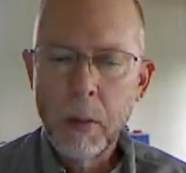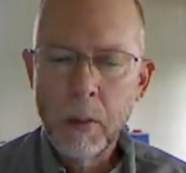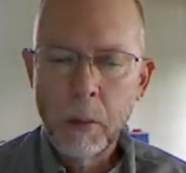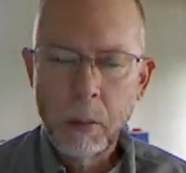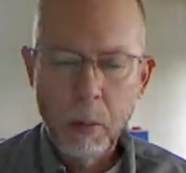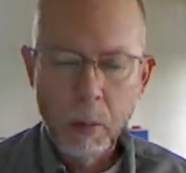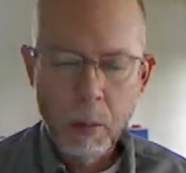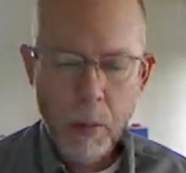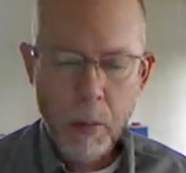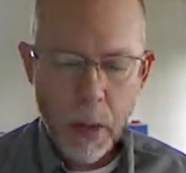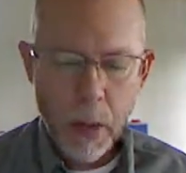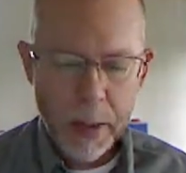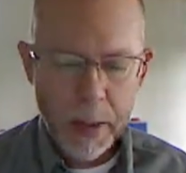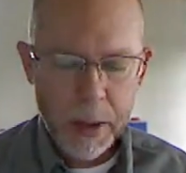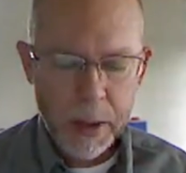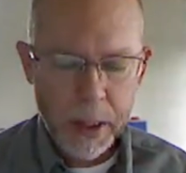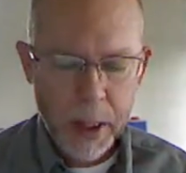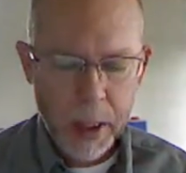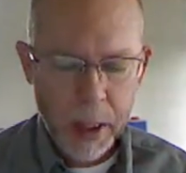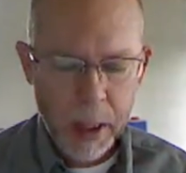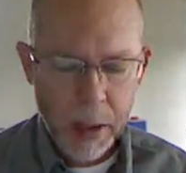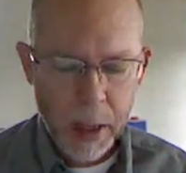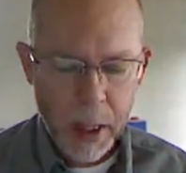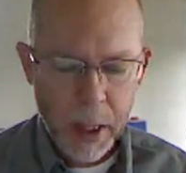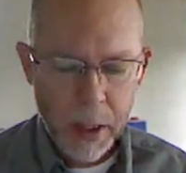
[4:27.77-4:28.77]

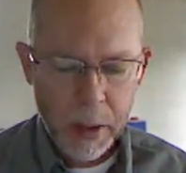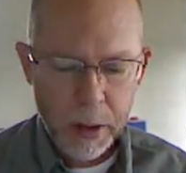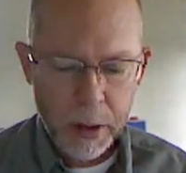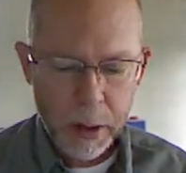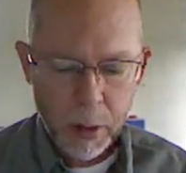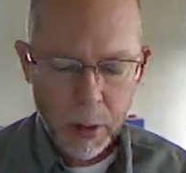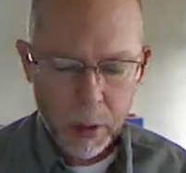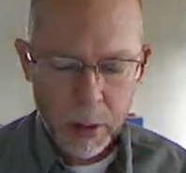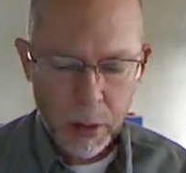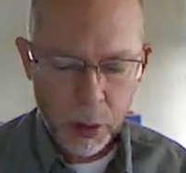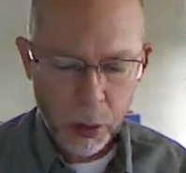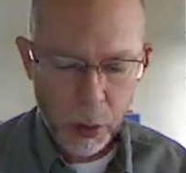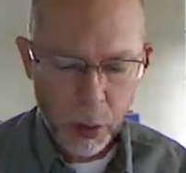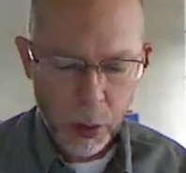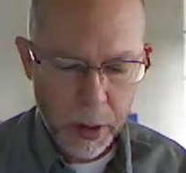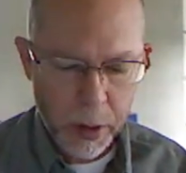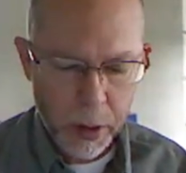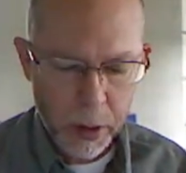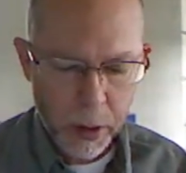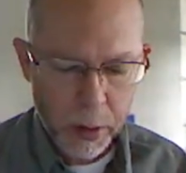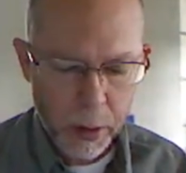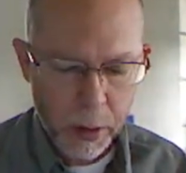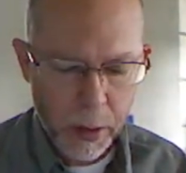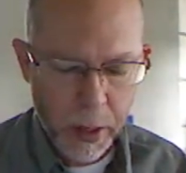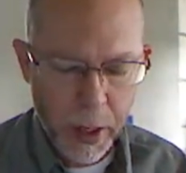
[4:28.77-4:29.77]
Monday night the
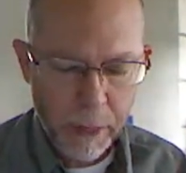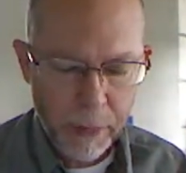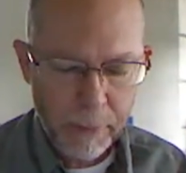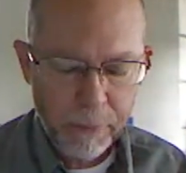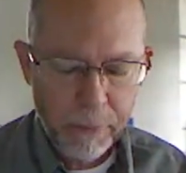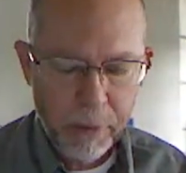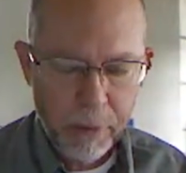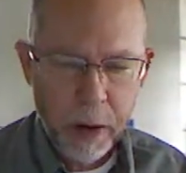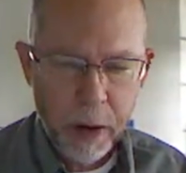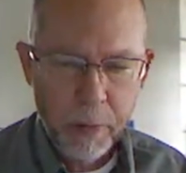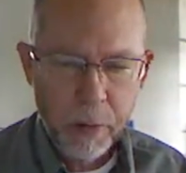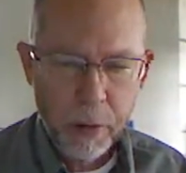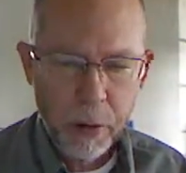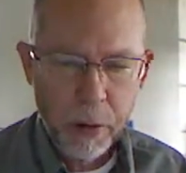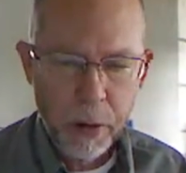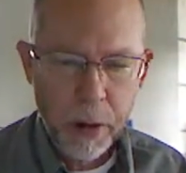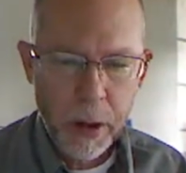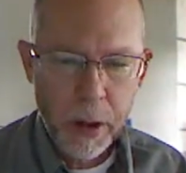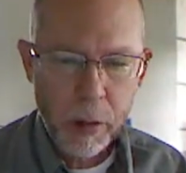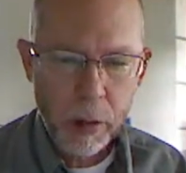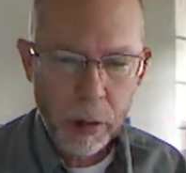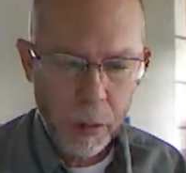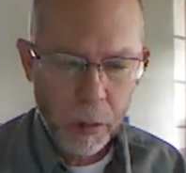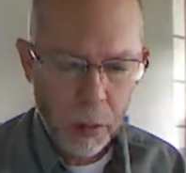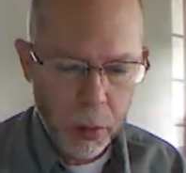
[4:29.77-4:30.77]
23rd at 5:30,
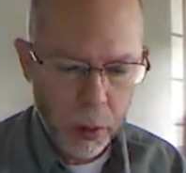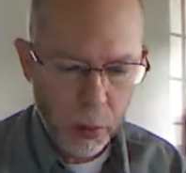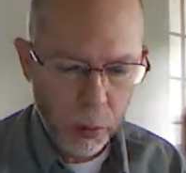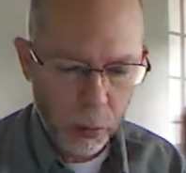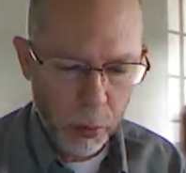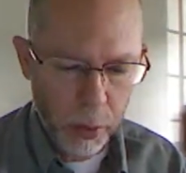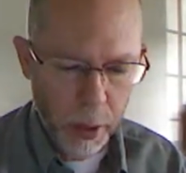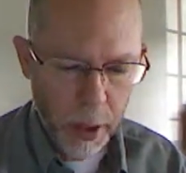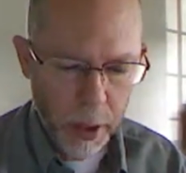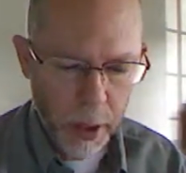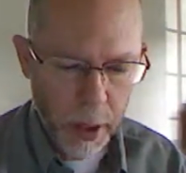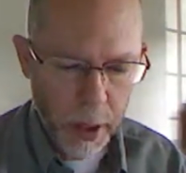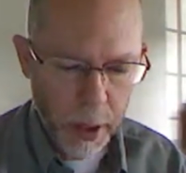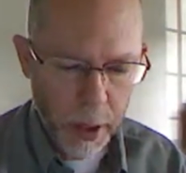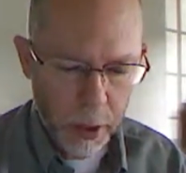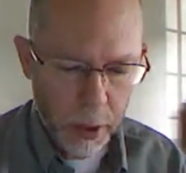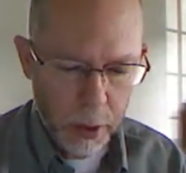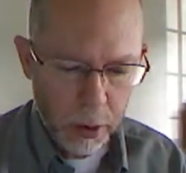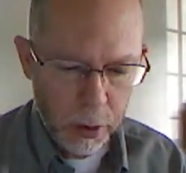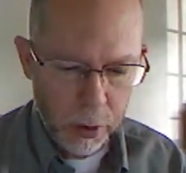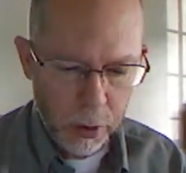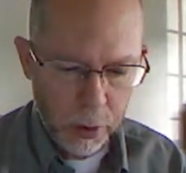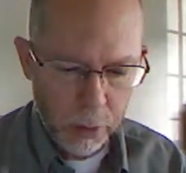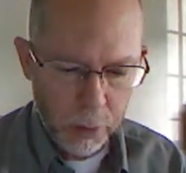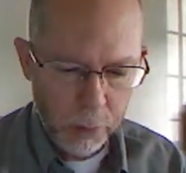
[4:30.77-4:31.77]
room
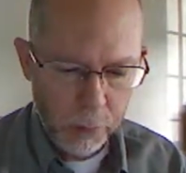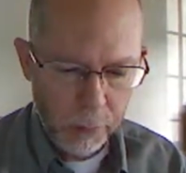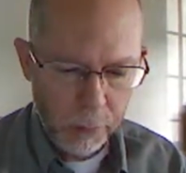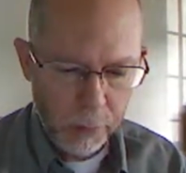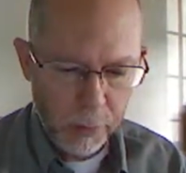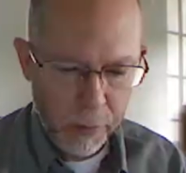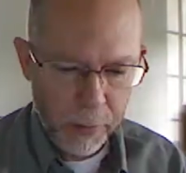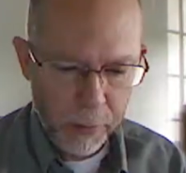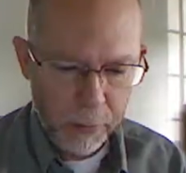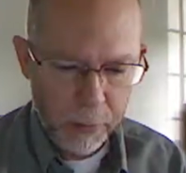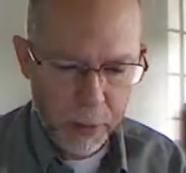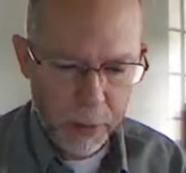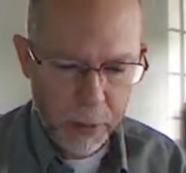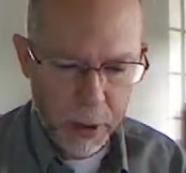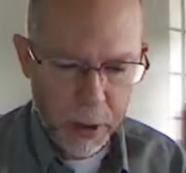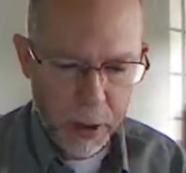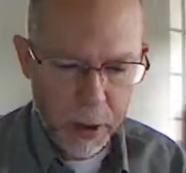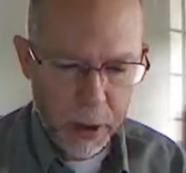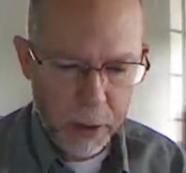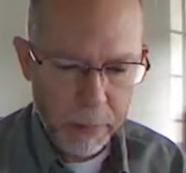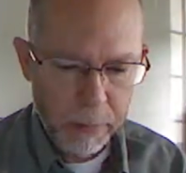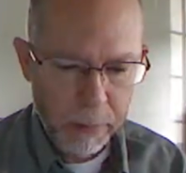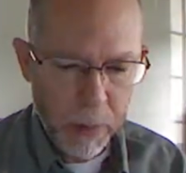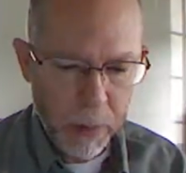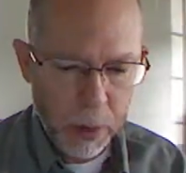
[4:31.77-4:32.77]

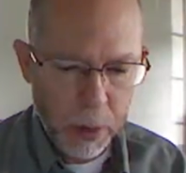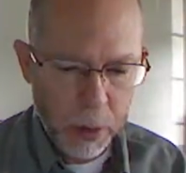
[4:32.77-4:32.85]
3215.